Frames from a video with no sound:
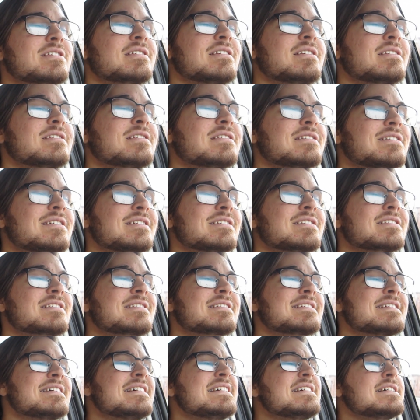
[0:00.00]
this
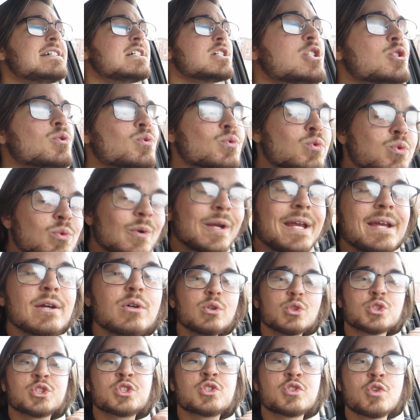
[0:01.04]
just
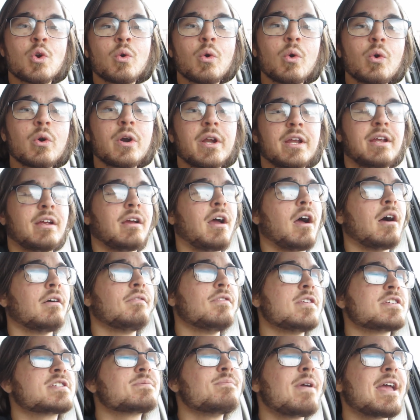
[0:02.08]
real story of
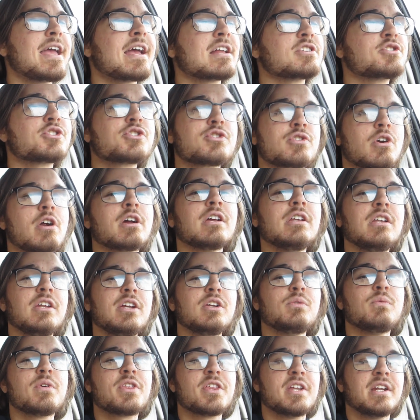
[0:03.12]
this man
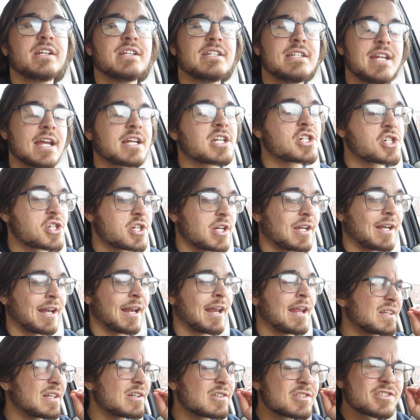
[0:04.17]
struggling with
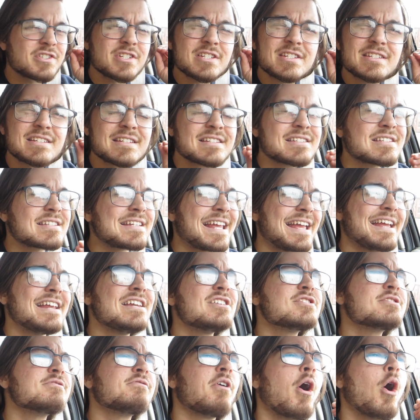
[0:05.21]
addiction. There's just this
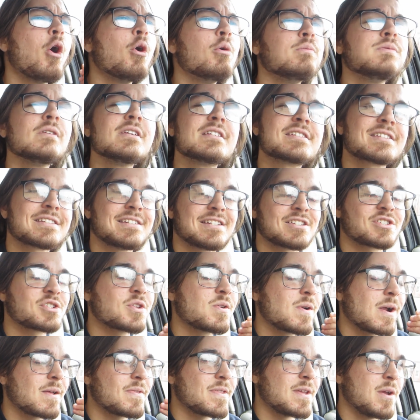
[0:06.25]
tinge of hopelessness
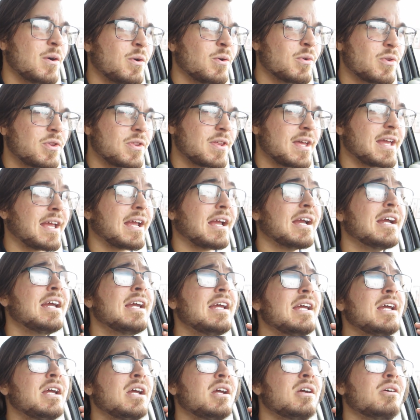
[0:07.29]
throughout the whole thing,
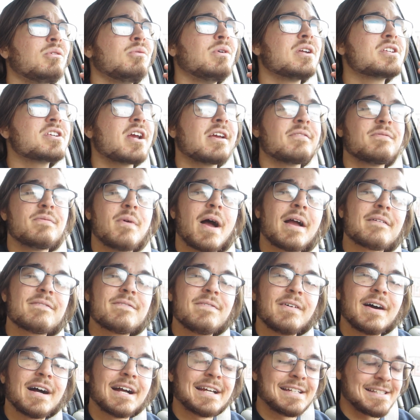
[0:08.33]
which I
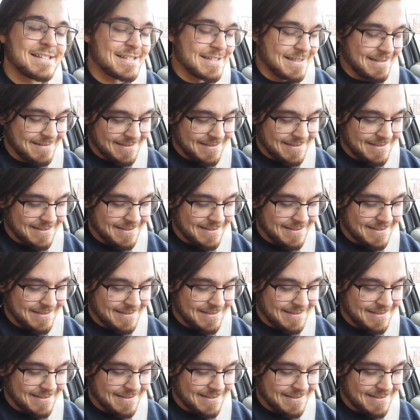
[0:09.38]
find